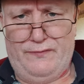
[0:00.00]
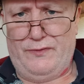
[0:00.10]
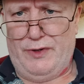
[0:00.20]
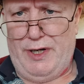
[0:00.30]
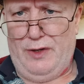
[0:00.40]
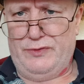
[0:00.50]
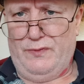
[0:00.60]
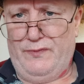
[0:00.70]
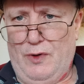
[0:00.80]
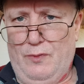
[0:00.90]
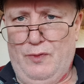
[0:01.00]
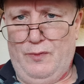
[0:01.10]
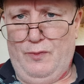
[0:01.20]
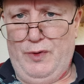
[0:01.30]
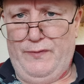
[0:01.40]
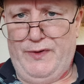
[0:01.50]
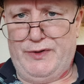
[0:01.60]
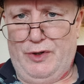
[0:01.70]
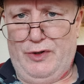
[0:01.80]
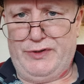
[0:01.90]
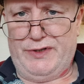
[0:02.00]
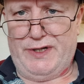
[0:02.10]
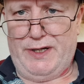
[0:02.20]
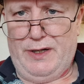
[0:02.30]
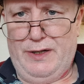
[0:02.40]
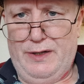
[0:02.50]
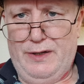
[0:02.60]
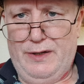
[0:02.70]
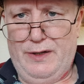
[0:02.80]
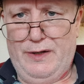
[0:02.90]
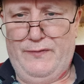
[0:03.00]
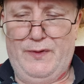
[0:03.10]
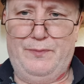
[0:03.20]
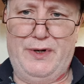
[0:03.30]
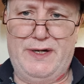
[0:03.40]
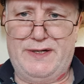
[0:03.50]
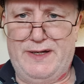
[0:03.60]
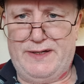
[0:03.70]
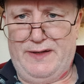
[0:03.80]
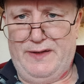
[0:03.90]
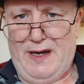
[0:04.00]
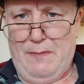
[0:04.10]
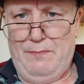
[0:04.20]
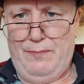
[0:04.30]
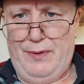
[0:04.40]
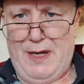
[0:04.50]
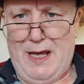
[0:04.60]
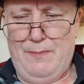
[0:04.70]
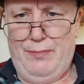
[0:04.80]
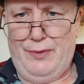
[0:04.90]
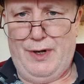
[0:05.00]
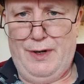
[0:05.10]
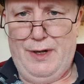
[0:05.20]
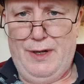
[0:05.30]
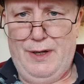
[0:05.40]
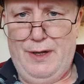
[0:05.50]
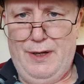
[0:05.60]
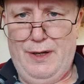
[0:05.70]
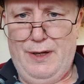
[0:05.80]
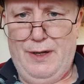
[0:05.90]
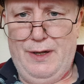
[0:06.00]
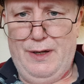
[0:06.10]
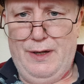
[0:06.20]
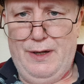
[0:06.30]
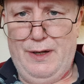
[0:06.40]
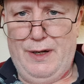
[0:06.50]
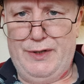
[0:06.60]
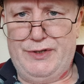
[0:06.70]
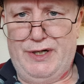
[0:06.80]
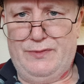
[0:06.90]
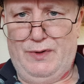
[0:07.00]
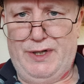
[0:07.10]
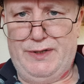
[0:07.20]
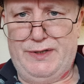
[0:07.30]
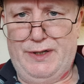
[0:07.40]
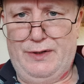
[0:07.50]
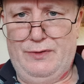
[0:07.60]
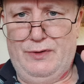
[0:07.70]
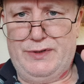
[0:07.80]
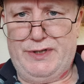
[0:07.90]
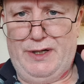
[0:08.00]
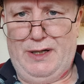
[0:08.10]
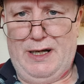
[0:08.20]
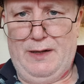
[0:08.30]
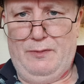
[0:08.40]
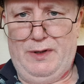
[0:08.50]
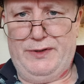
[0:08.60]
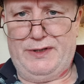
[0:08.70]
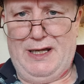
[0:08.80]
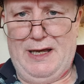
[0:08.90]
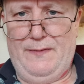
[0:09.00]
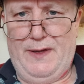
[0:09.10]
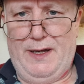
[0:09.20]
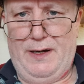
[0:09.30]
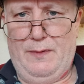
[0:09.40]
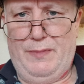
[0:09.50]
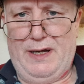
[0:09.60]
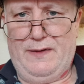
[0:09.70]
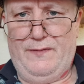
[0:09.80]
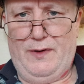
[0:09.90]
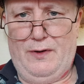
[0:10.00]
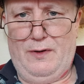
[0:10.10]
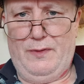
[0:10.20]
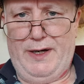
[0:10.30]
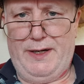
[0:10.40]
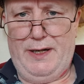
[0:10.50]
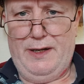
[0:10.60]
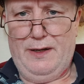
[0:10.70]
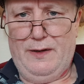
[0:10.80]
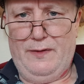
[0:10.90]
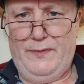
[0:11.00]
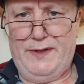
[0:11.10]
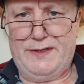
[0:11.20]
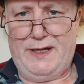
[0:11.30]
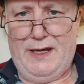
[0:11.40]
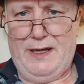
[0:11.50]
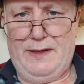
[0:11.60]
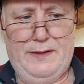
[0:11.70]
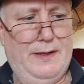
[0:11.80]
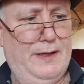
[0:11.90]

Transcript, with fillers: of Grails, we've got one of the daughters here of the priestess and the emperor. And she's wanting to go to light. Well, there's light there at back of her already on this card.